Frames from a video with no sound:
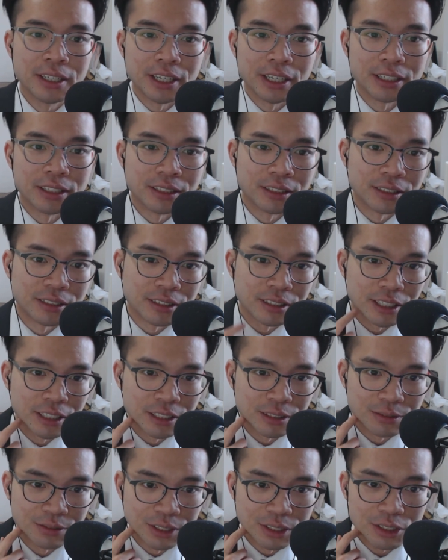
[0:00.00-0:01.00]
In
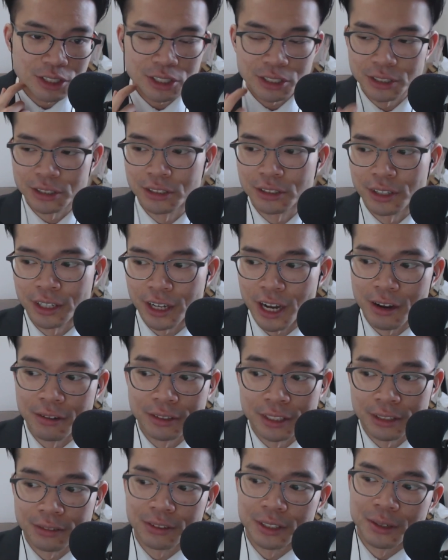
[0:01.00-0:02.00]
the future, I
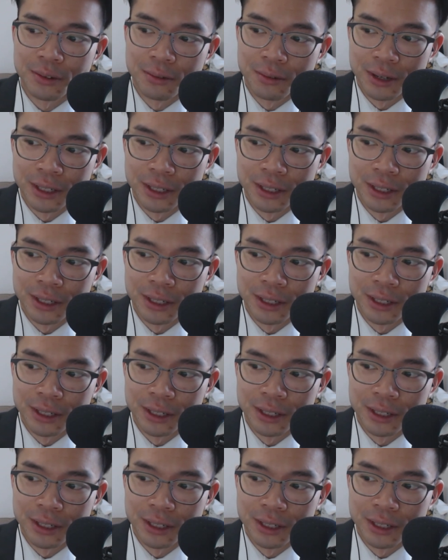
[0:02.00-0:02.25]
would definitely